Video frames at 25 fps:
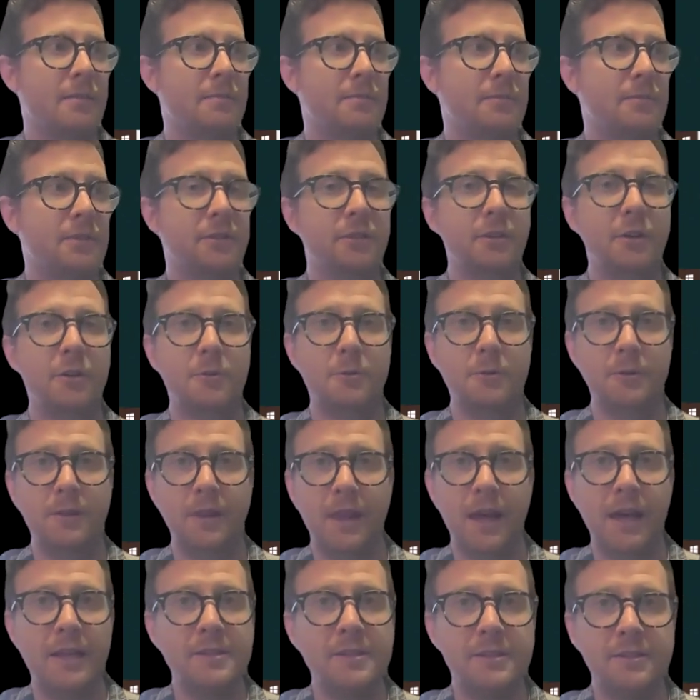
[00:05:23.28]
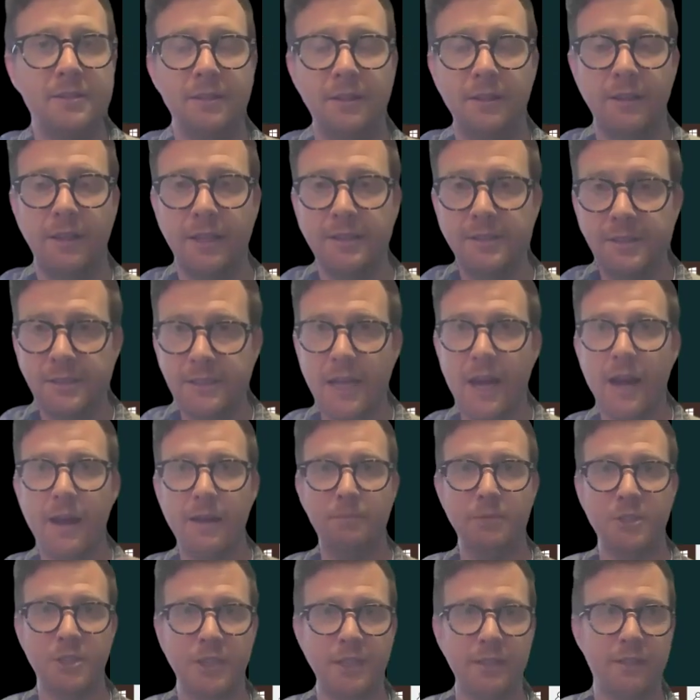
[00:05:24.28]
So that's
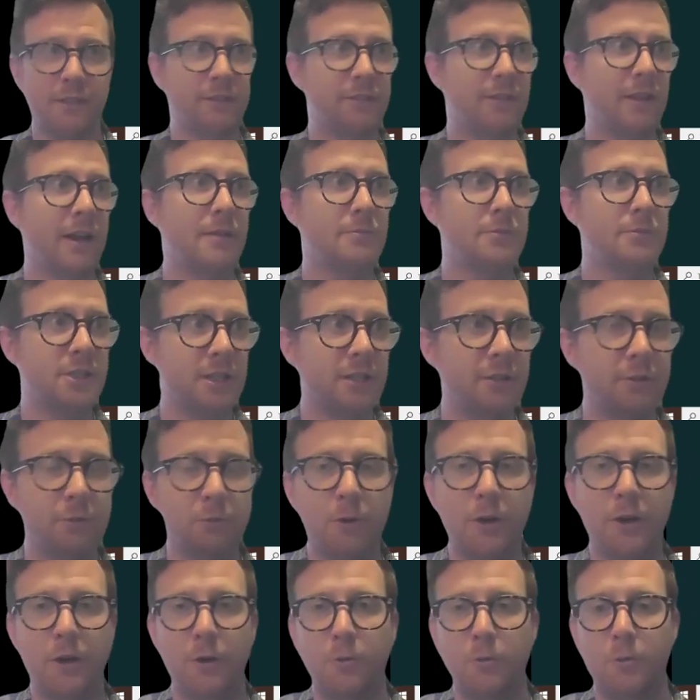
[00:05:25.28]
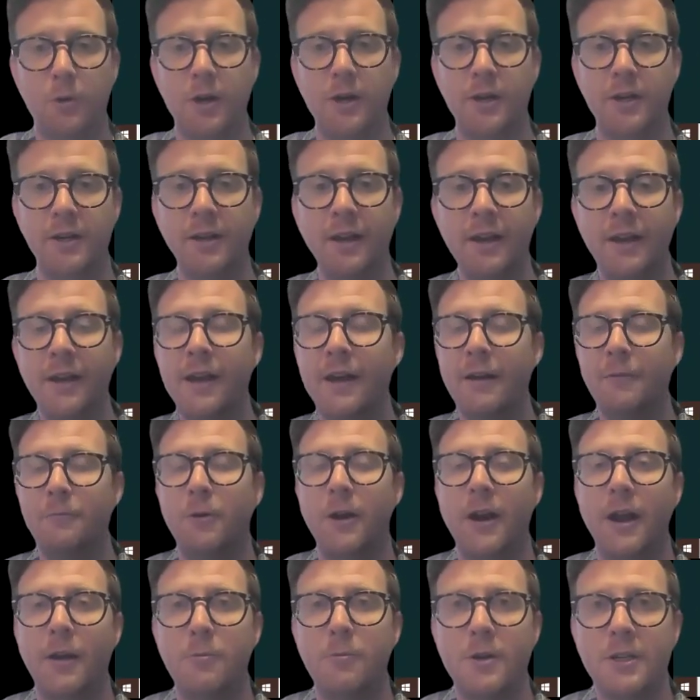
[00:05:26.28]
timesheets 101.
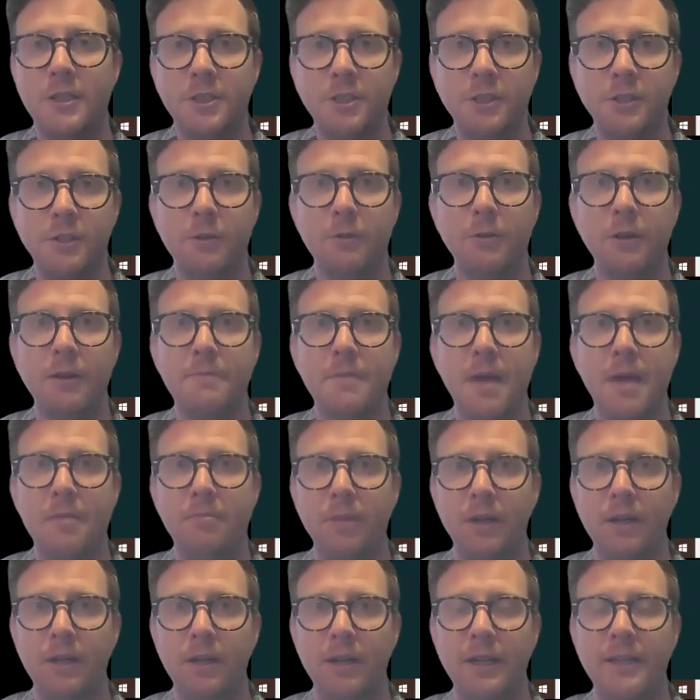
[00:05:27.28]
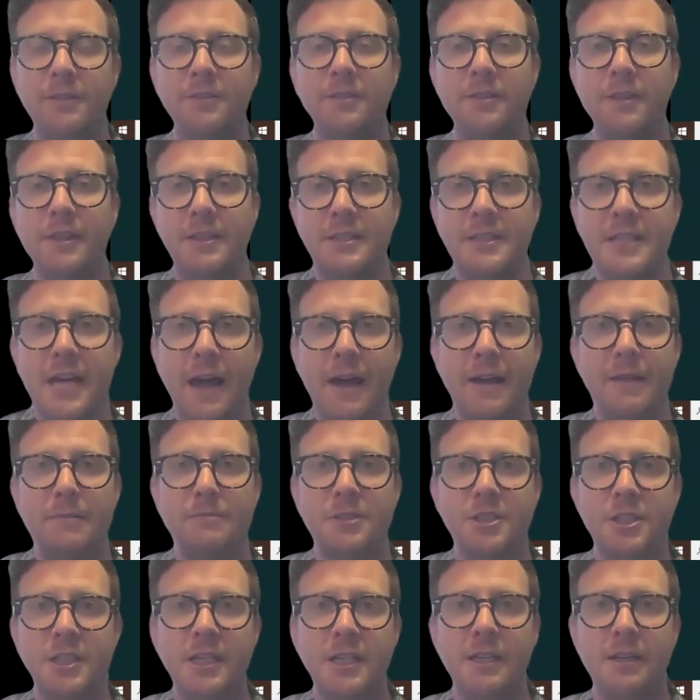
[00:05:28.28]
What I want you to remember is the
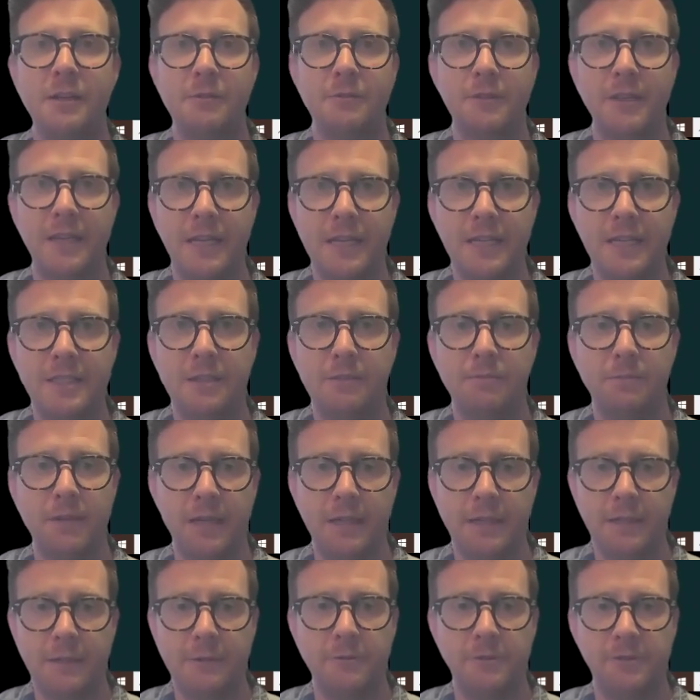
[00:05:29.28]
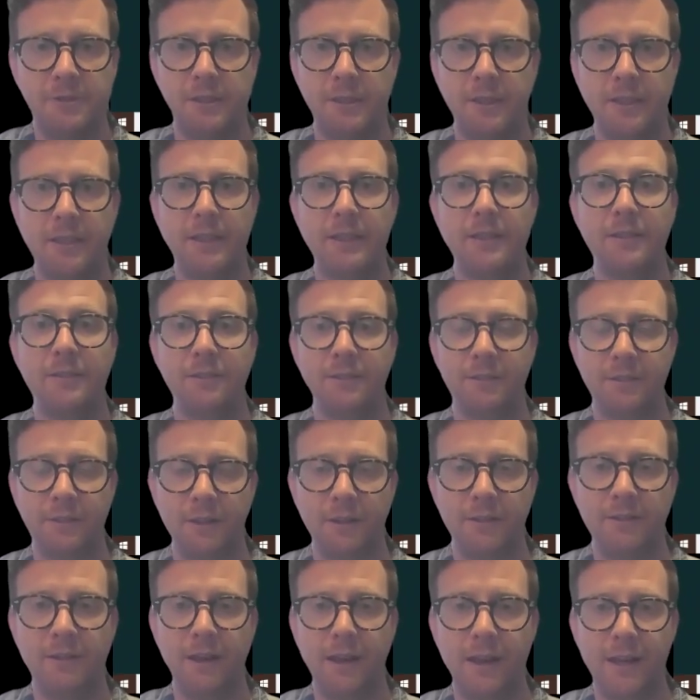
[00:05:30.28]
timesheet you need to be using is
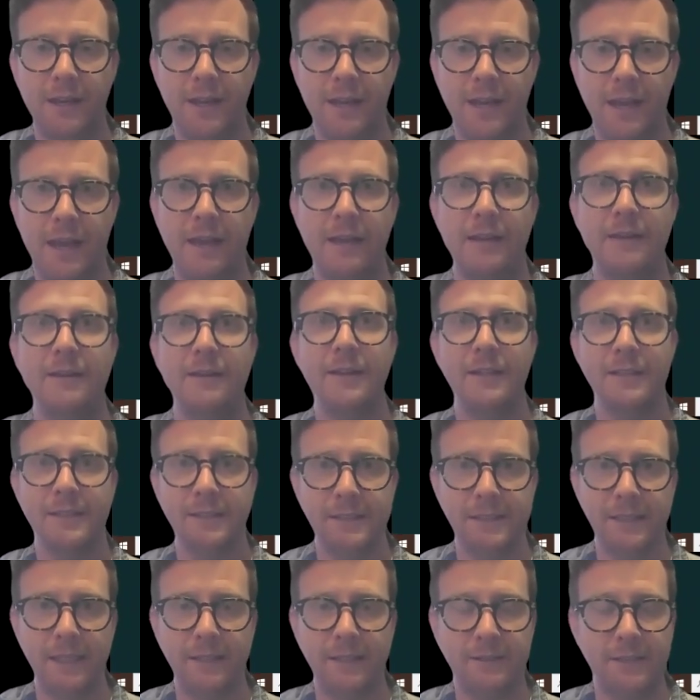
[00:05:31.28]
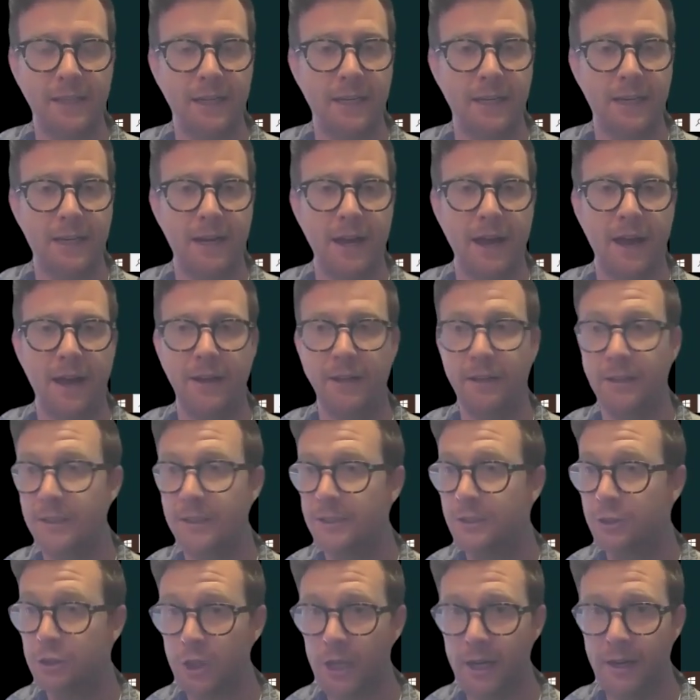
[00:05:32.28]
688, 689.
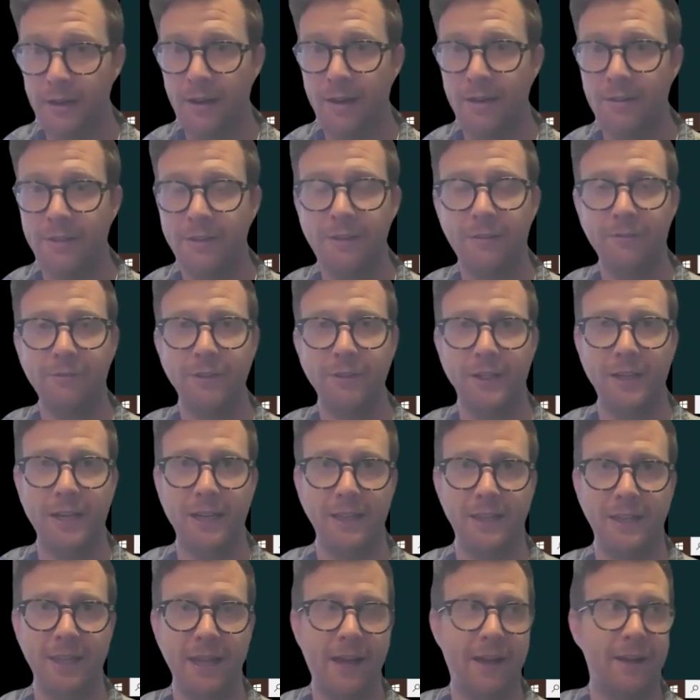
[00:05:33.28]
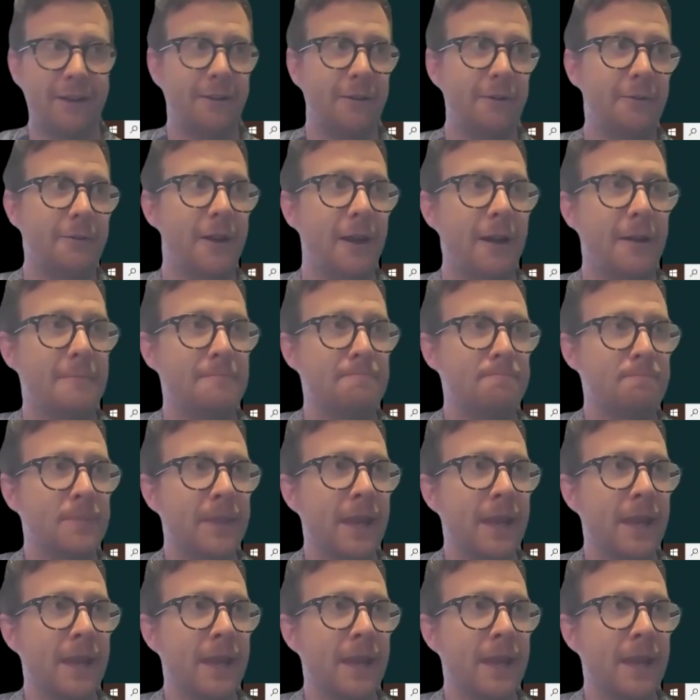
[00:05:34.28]
Try not to forget that, okay?